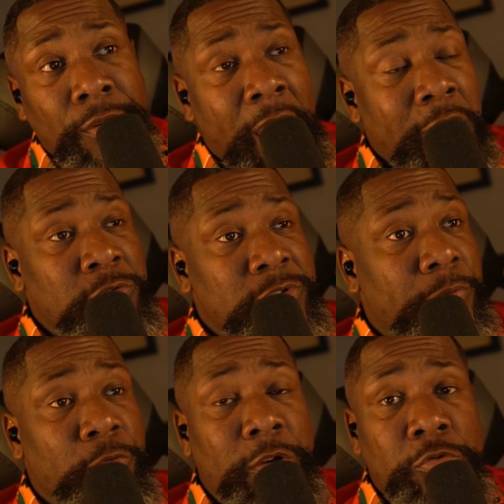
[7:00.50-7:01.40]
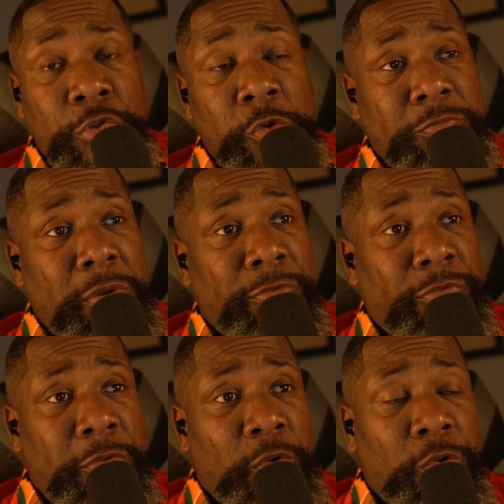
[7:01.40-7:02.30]
I don't separate no Jewish people
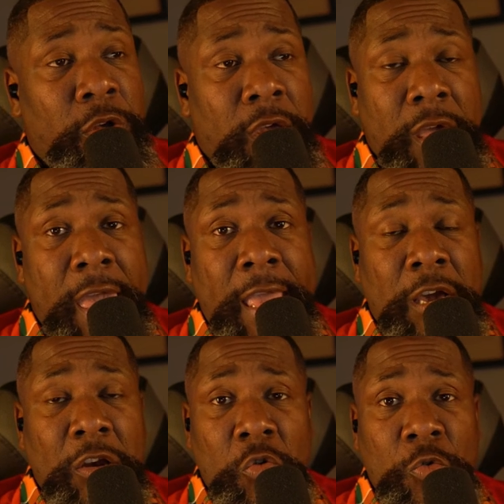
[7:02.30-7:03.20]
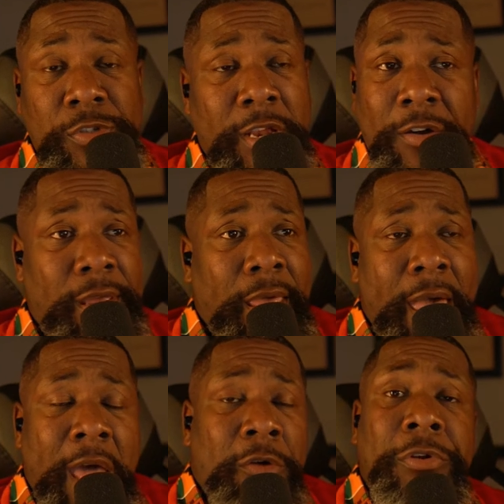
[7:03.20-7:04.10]
from no Anglos and all that.
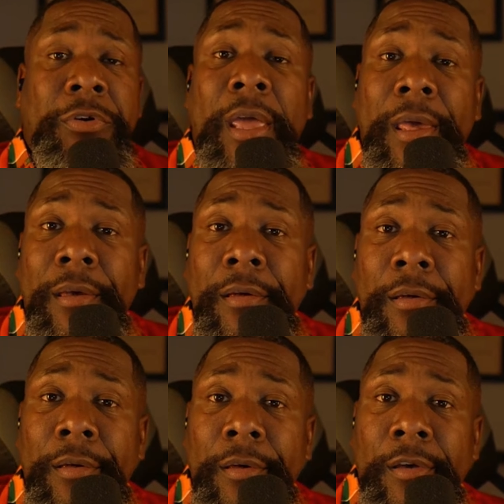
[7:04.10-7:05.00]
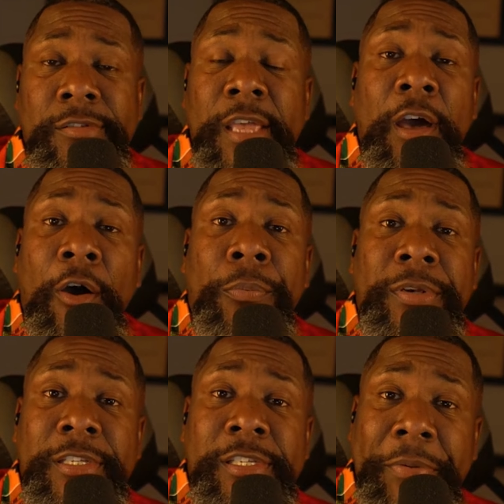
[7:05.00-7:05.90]
I don't do that because they all
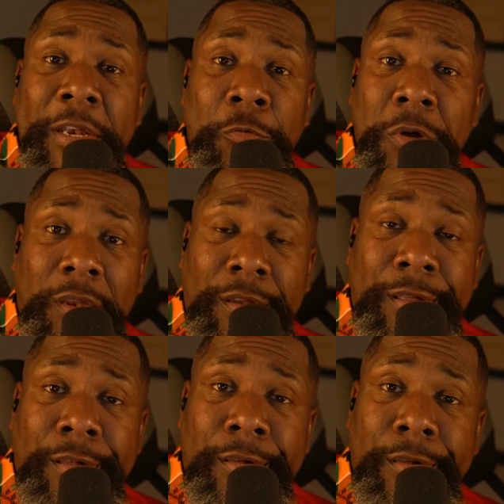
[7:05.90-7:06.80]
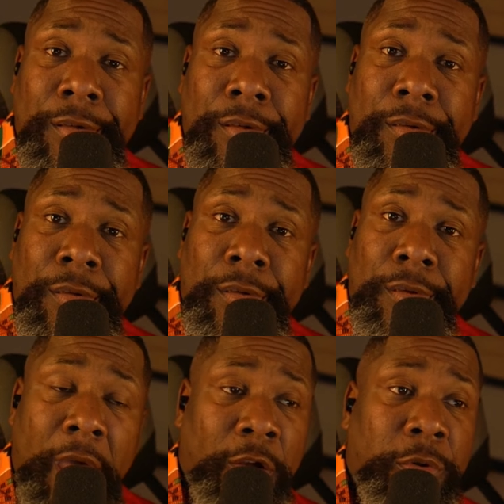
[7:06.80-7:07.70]
participated willingly.
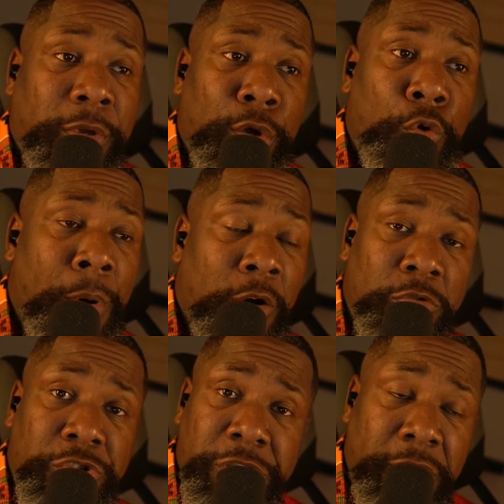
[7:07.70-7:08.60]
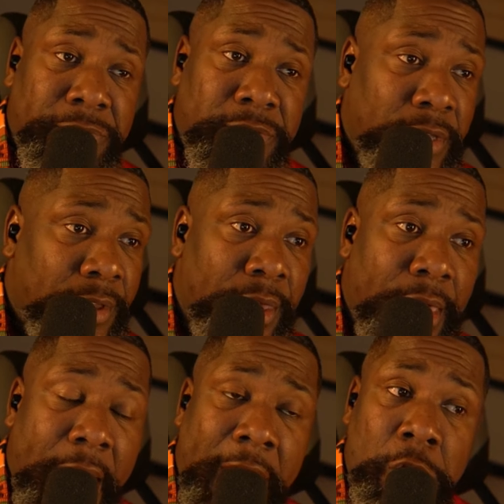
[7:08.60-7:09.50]
I don't care who bought no ships.
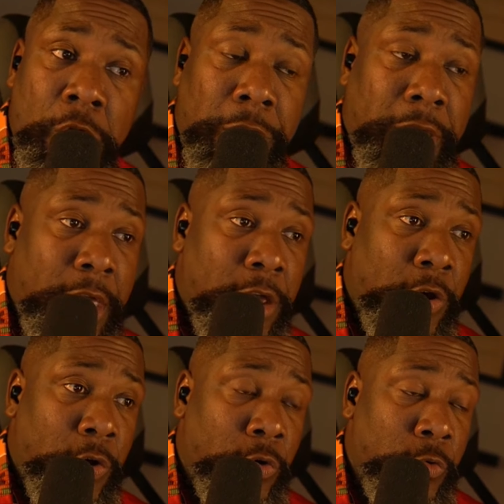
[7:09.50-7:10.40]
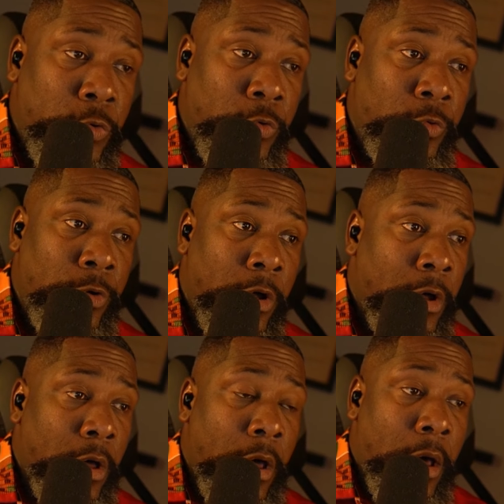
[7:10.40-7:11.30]
I don't care who
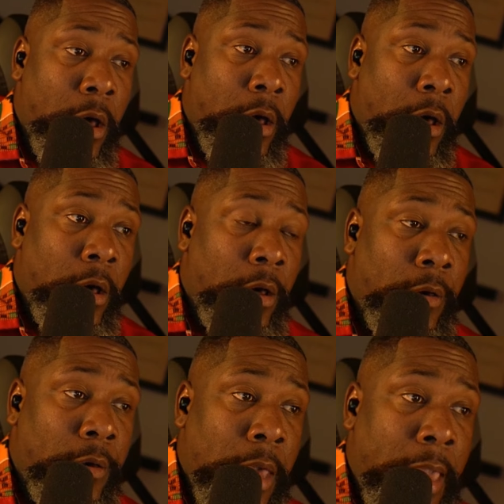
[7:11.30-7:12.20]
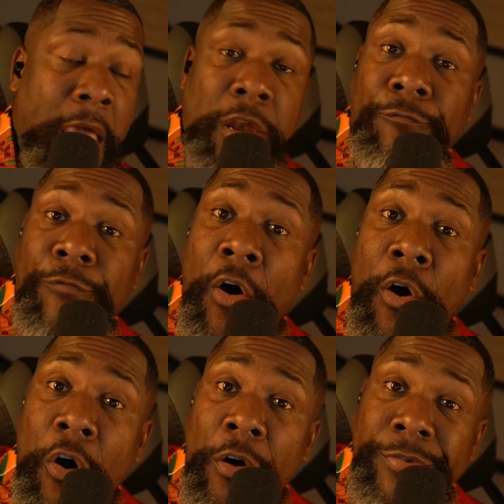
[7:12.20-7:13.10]
had the
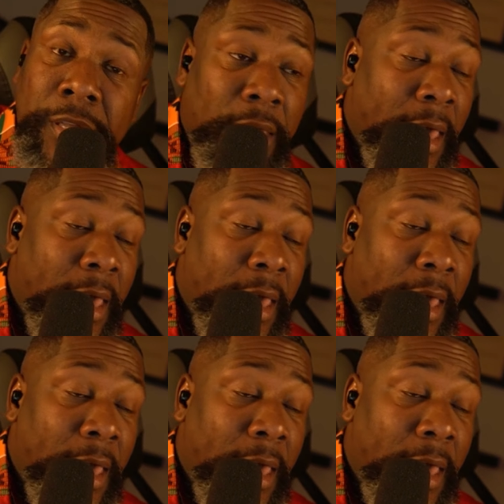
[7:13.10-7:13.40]
farms.